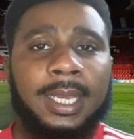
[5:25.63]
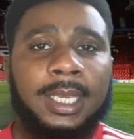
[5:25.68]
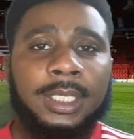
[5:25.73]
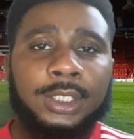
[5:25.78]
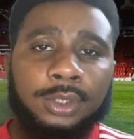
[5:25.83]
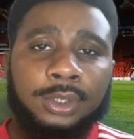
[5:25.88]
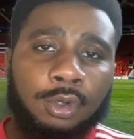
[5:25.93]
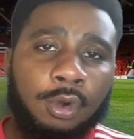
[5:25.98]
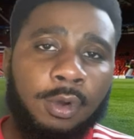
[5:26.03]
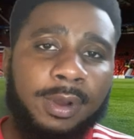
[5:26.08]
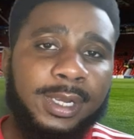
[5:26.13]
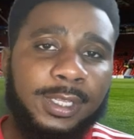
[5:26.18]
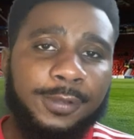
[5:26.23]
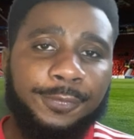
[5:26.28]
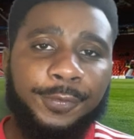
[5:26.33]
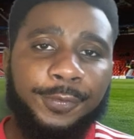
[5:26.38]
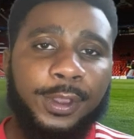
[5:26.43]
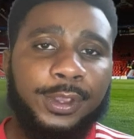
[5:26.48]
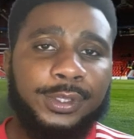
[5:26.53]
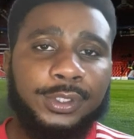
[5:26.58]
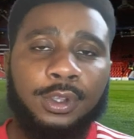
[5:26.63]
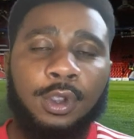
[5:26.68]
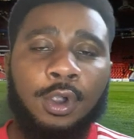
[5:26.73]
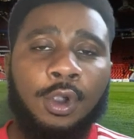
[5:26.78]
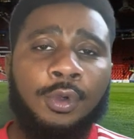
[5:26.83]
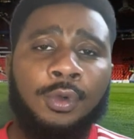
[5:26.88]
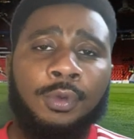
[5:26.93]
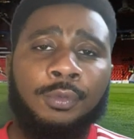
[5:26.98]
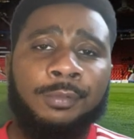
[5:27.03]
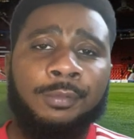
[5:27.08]
Scoring his first
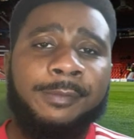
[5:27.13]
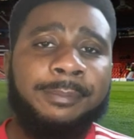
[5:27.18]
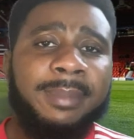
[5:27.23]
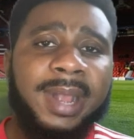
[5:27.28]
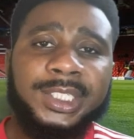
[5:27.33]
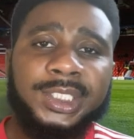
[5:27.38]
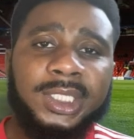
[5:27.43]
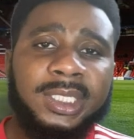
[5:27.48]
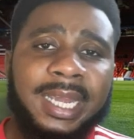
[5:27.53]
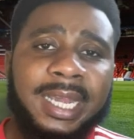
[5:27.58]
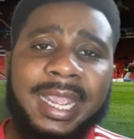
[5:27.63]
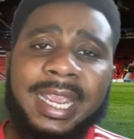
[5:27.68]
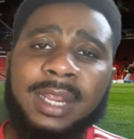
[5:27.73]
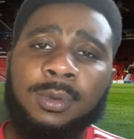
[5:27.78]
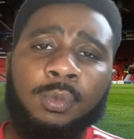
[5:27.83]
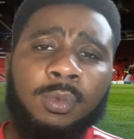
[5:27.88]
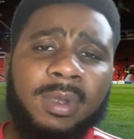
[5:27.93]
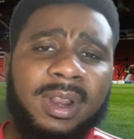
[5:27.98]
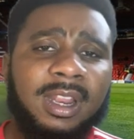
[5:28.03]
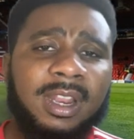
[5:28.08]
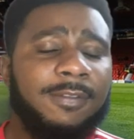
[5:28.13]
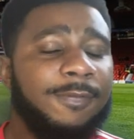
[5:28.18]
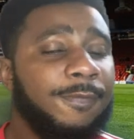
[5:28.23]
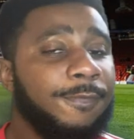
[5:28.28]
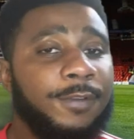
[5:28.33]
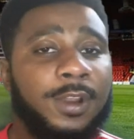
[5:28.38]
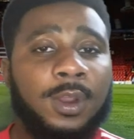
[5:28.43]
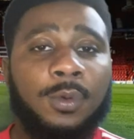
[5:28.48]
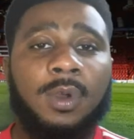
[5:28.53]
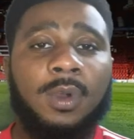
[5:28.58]
goal with Manchester United winning
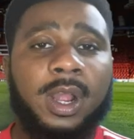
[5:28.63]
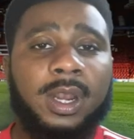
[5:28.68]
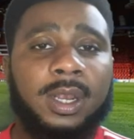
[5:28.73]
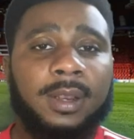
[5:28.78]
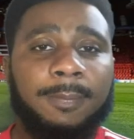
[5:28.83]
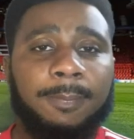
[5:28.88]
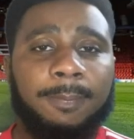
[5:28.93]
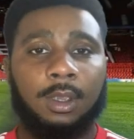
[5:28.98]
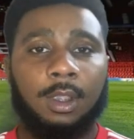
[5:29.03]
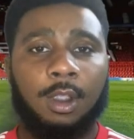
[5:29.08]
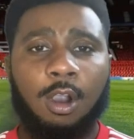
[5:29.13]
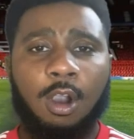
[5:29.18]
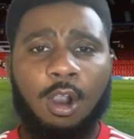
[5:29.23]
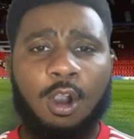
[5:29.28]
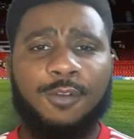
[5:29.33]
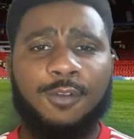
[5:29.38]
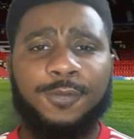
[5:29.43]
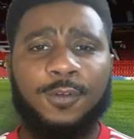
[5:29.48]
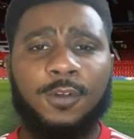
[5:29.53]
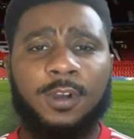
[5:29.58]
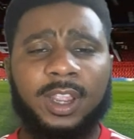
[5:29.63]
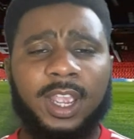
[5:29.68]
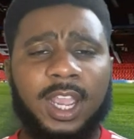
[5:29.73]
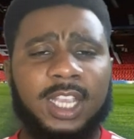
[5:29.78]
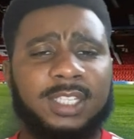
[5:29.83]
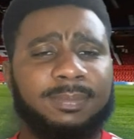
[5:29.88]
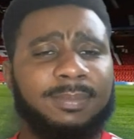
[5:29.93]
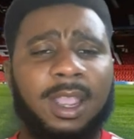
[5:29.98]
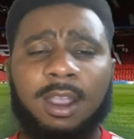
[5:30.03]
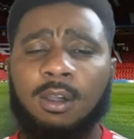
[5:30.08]
3-1. Overall,
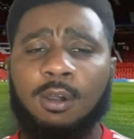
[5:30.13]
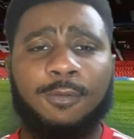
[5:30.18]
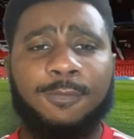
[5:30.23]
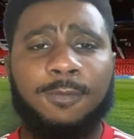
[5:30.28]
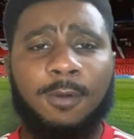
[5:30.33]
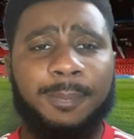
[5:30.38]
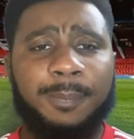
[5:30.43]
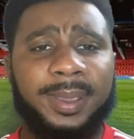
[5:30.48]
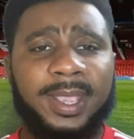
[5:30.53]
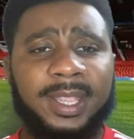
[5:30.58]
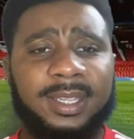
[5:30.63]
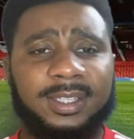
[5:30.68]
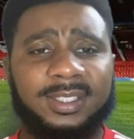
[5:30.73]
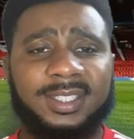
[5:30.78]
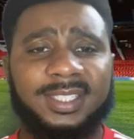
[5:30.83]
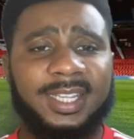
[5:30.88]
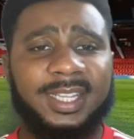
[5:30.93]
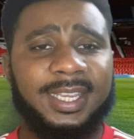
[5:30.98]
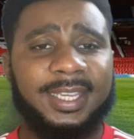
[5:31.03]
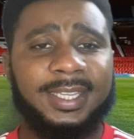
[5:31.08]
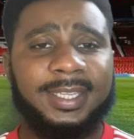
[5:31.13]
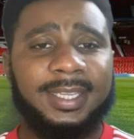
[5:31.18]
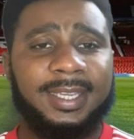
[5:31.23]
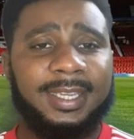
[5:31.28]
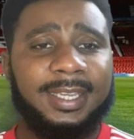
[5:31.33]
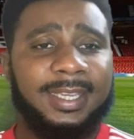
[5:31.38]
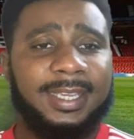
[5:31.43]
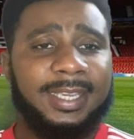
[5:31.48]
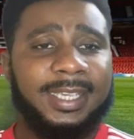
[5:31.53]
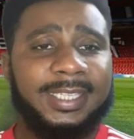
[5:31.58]
guys, my overall opinion today
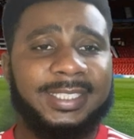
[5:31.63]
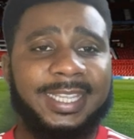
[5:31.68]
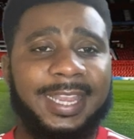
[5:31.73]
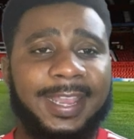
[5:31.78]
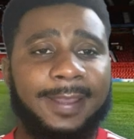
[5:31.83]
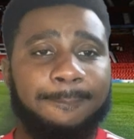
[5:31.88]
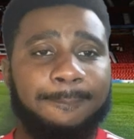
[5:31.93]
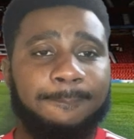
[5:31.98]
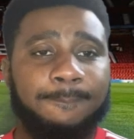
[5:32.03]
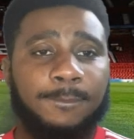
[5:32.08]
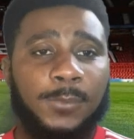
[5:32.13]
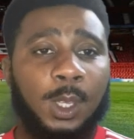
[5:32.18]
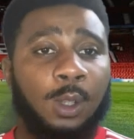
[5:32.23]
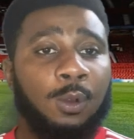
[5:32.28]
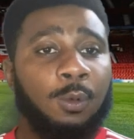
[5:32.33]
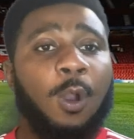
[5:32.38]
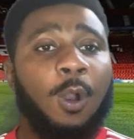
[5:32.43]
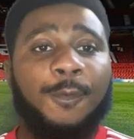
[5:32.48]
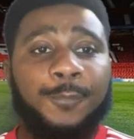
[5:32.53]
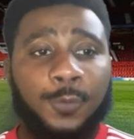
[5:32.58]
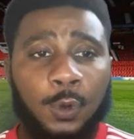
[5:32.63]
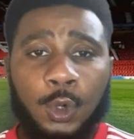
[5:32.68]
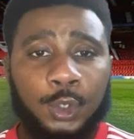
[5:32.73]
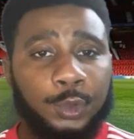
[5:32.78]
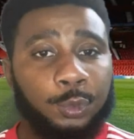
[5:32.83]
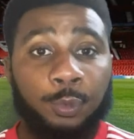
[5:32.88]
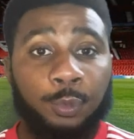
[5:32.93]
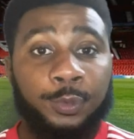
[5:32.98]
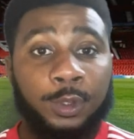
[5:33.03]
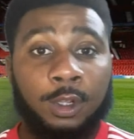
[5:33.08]
is that, of
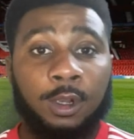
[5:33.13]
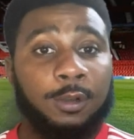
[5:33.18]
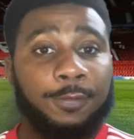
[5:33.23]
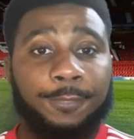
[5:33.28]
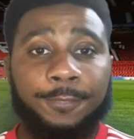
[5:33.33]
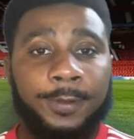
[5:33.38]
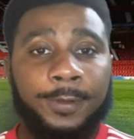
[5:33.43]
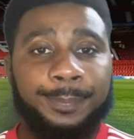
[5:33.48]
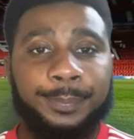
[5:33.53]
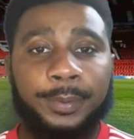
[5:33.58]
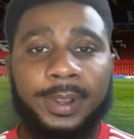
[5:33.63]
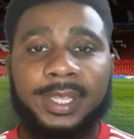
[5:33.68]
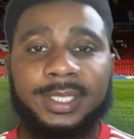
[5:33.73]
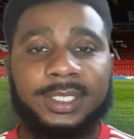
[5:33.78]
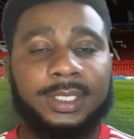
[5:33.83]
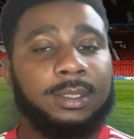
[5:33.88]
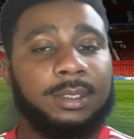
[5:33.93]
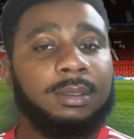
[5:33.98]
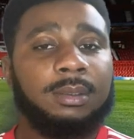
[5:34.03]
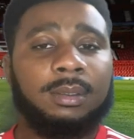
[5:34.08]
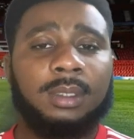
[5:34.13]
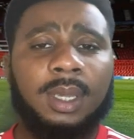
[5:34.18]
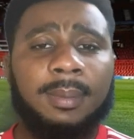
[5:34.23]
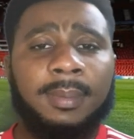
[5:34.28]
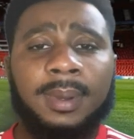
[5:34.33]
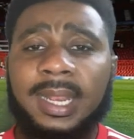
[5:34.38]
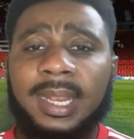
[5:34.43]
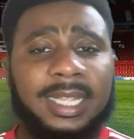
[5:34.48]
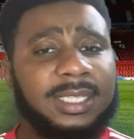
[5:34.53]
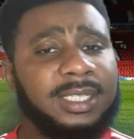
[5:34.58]
course, we got the 3 points.
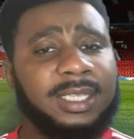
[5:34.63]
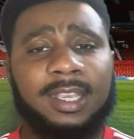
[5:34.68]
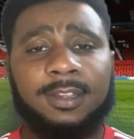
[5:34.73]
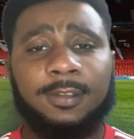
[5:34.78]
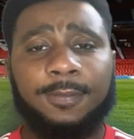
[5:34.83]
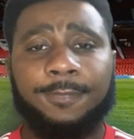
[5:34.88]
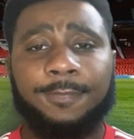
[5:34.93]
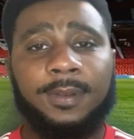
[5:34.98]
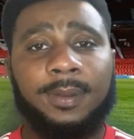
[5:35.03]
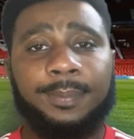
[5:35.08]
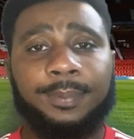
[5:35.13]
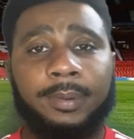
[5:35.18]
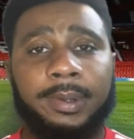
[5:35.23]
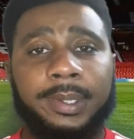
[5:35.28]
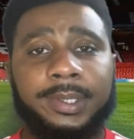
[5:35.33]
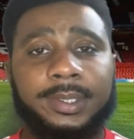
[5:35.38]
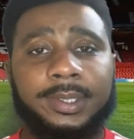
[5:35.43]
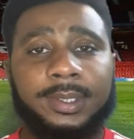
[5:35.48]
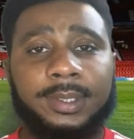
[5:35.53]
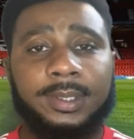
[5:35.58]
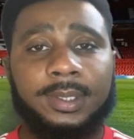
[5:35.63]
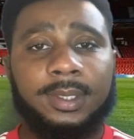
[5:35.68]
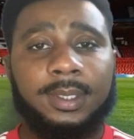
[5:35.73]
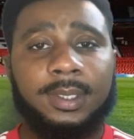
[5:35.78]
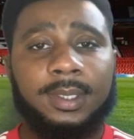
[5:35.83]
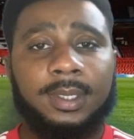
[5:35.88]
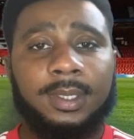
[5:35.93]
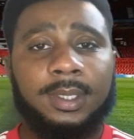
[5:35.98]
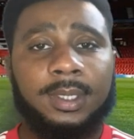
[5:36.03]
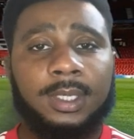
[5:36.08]
I'm glad to get the 3 points.
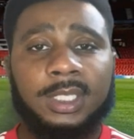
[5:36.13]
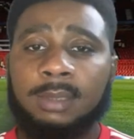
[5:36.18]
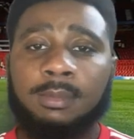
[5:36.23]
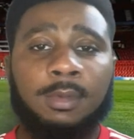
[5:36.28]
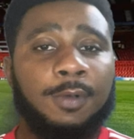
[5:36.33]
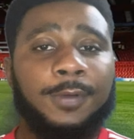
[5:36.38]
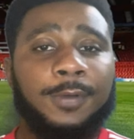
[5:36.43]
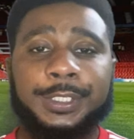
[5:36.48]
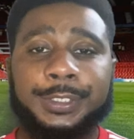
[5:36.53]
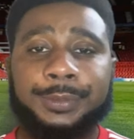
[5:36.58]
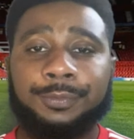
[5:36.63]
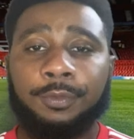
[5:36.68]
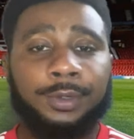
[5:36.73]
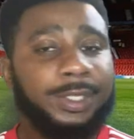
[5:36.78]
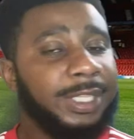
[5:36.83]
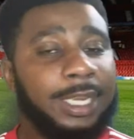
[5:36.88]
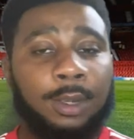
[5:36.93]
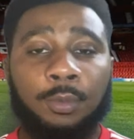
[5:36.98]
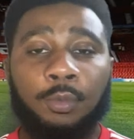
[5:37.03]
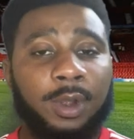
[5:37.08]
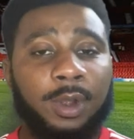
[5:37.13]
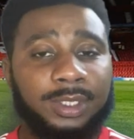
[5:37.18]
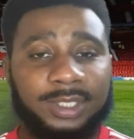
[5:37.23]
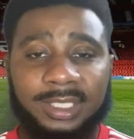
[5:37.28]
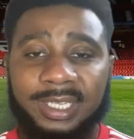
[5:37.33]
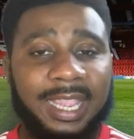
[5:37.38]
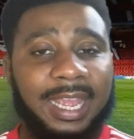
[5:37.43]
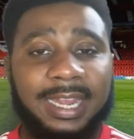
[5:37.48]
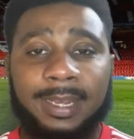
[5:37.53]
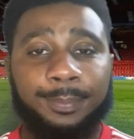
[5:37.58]
Some of us didn't want to
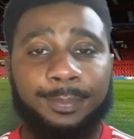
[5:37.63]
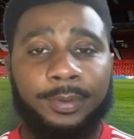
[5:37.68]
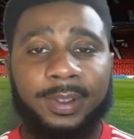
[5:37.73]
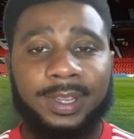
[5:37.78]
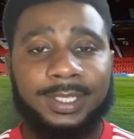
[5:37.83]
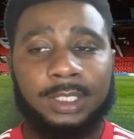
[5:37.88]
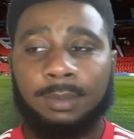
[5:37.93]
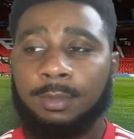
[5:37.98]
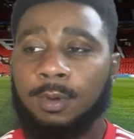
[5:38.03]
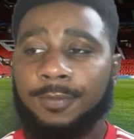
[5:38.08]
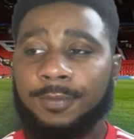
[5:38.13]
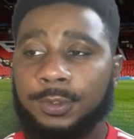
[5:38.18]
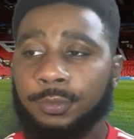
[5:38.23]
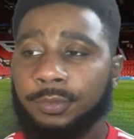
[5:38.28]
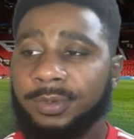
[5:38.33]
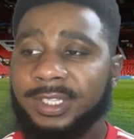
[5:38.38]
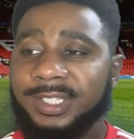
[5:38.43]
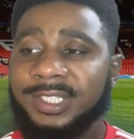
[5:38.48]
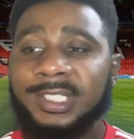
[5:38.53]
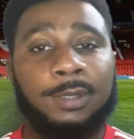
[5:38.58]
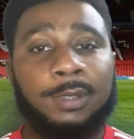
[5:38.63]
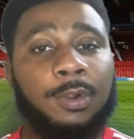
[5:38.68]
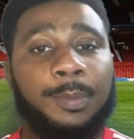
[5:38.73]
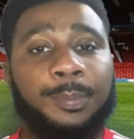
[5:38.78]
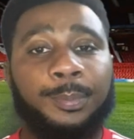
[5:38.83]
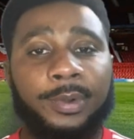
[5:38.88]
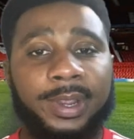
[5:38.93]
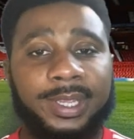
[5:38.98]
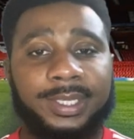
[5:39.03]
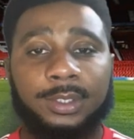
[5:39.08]
get any points. Some of us wanted 0
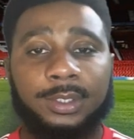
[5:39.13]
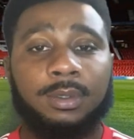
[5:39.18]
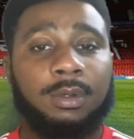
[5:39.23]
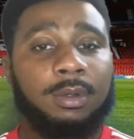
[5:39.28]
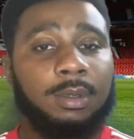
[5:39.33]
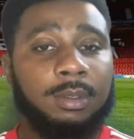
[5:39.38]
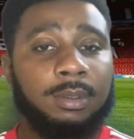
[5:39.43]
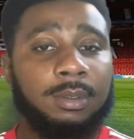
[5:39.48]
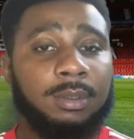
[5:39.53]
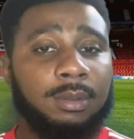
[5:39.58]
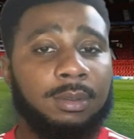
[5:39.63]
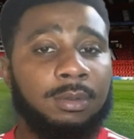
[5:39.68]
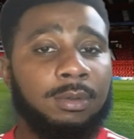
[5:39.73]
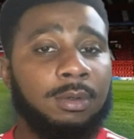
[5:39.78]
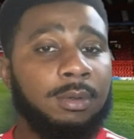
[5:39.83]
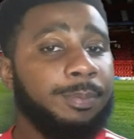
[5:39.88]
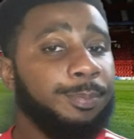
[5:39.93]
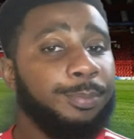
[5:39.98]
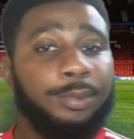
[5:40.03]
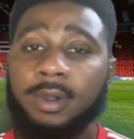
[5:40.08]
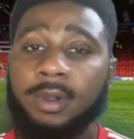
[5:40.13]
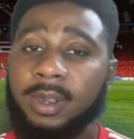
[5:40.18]
points. No